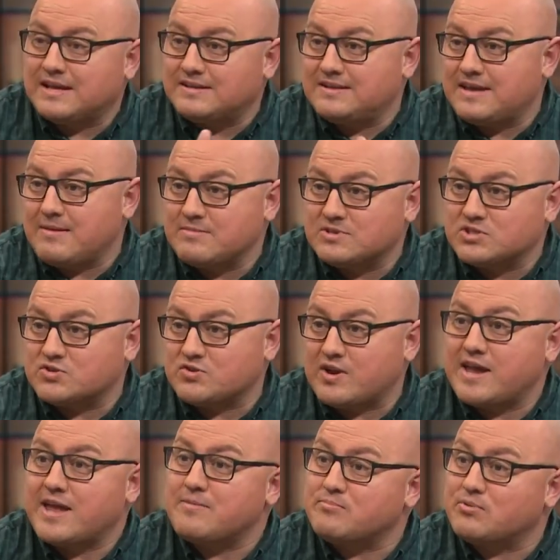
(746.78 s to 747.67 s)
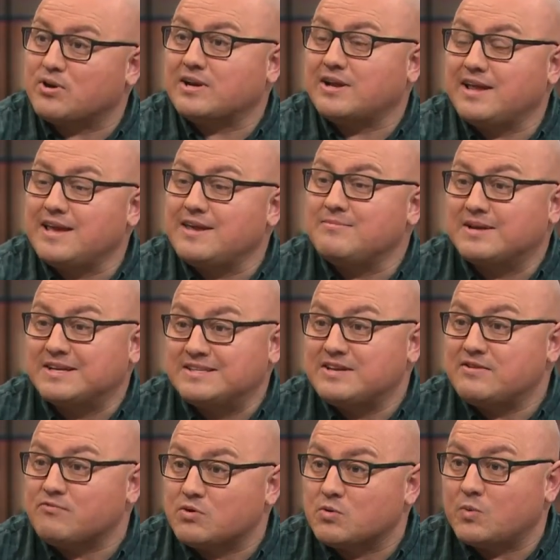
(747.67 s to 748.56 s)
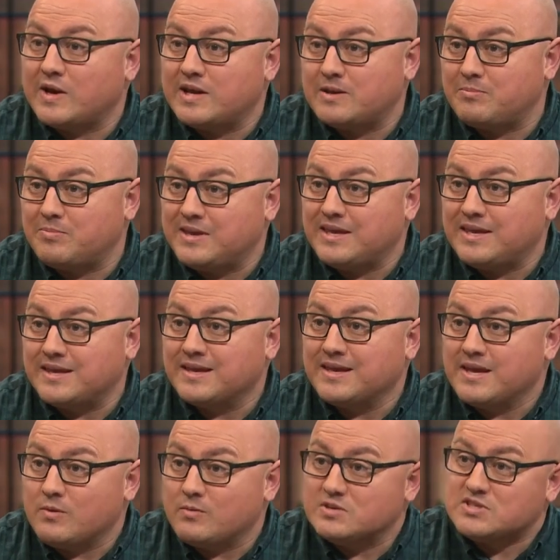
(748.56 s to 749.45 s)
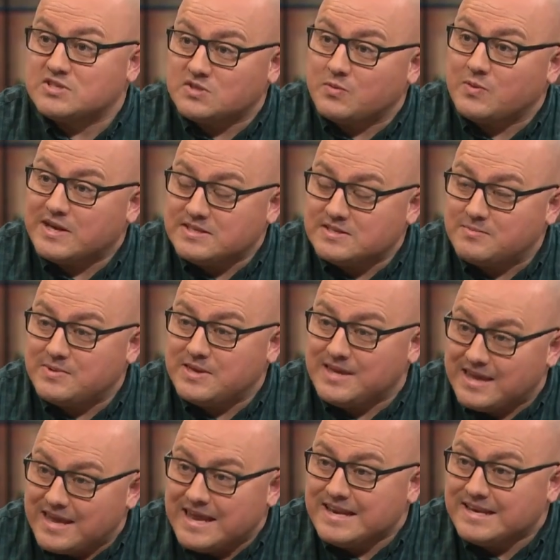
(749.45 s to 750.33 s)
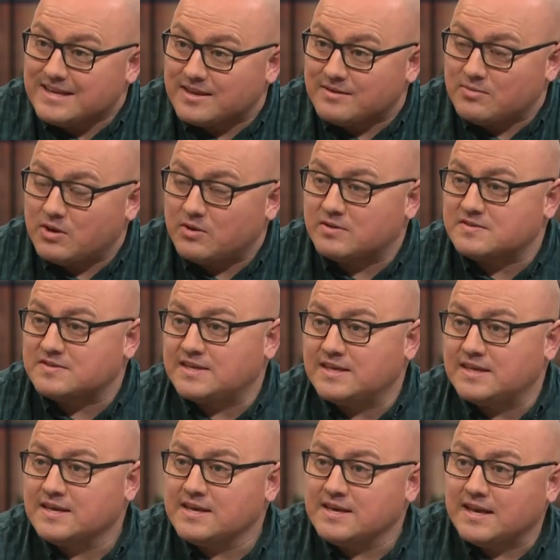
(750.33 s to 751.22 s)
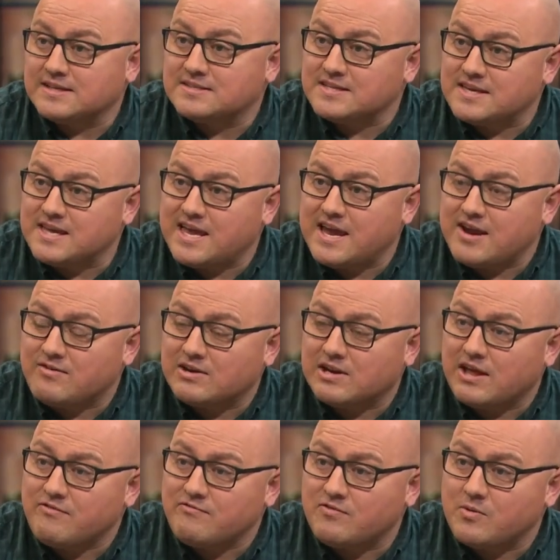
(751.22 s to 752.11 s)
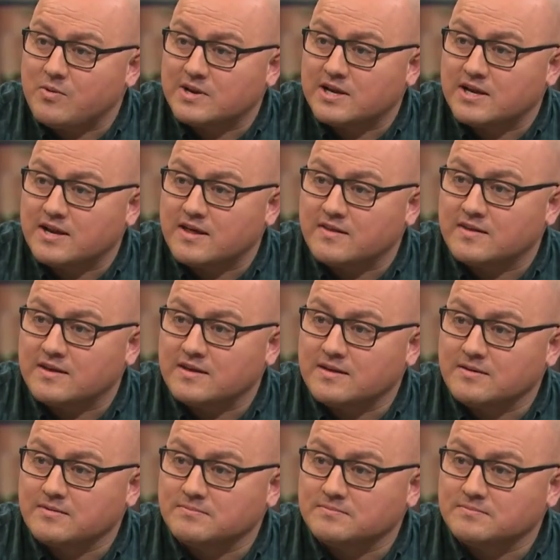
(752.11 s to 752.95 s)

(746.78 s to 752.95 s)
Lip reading: and demonstrate and proclaim a different way to be, which is a way to be in community and to care and love for one another.